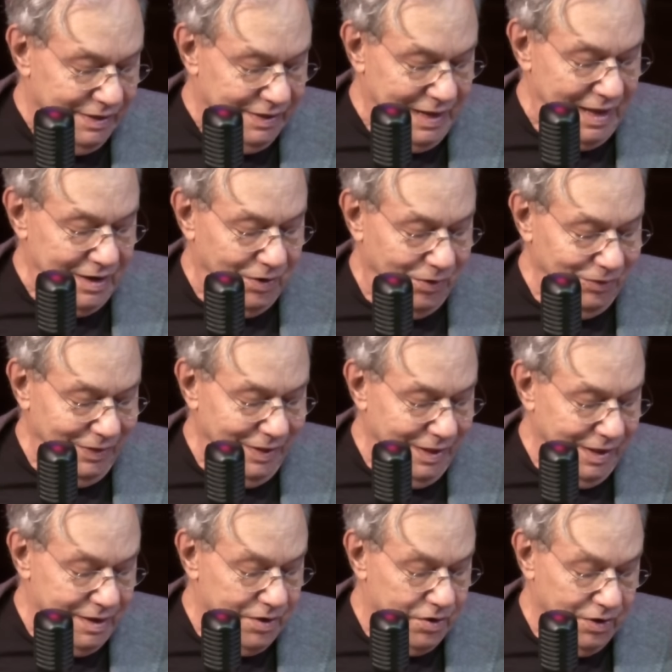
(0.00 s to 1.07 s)
Not
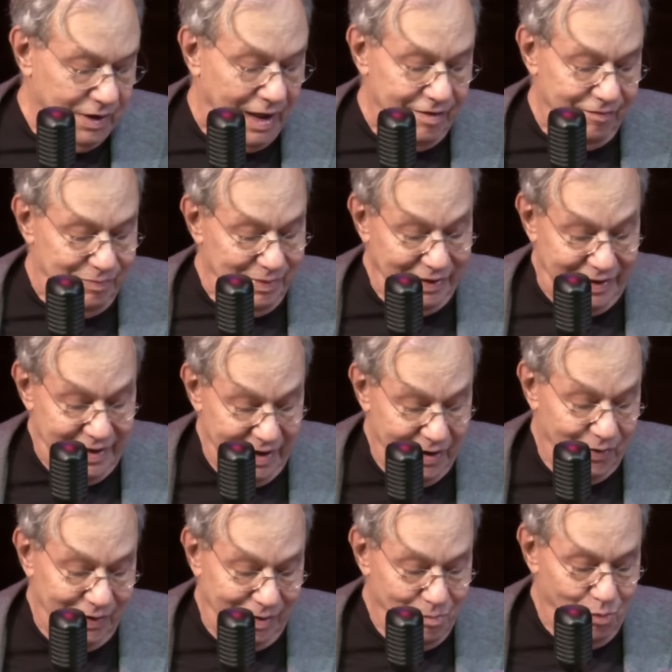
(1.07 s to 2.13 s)
only could I have been
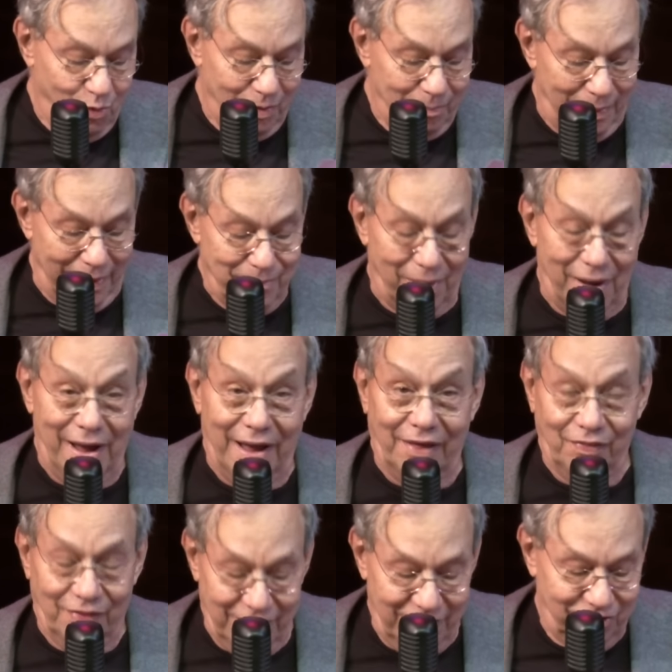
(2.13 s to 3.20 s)
caring more by
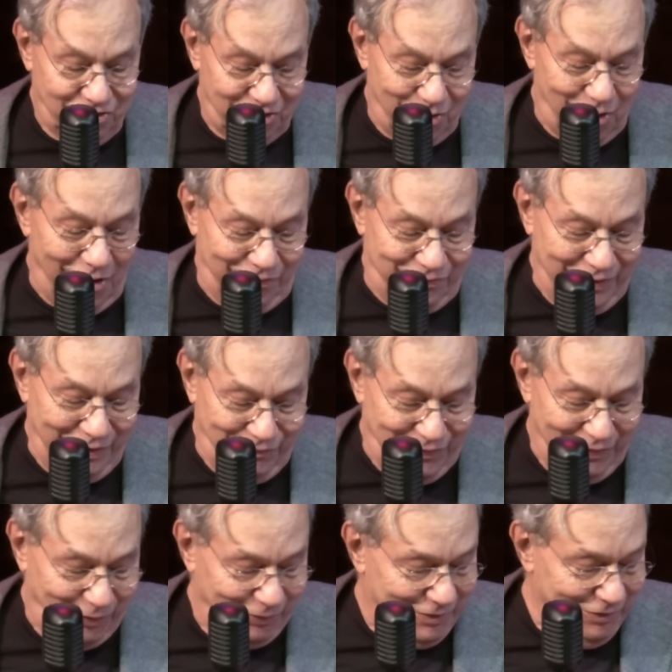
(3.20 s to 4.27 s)
buying these coffee
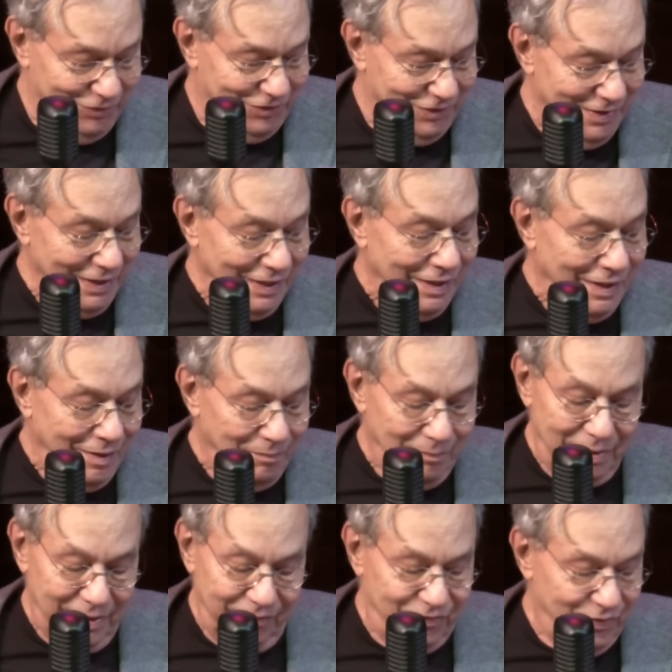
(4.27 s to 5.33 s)
filters,
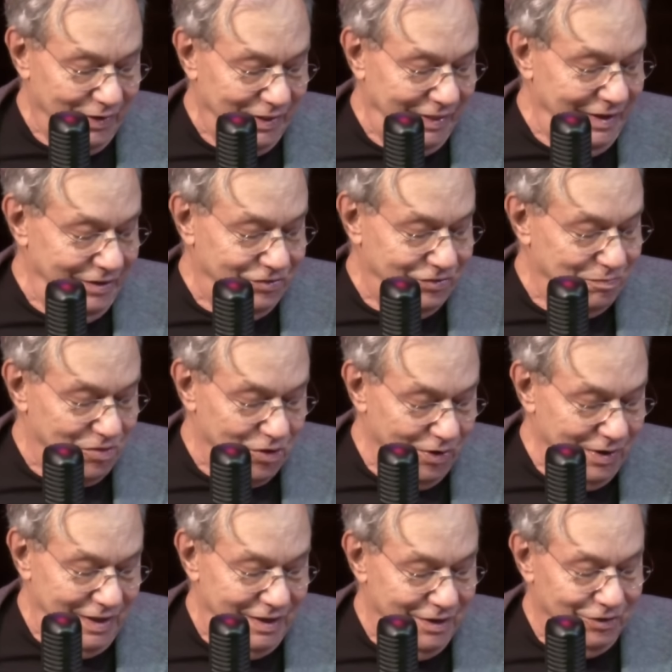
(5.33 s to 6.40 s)
but for at least
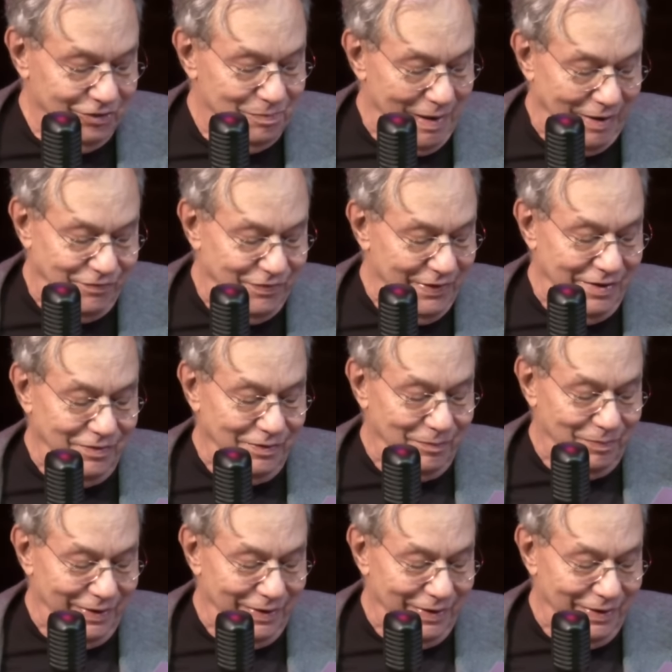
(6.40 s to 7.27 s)
30 years, my favorite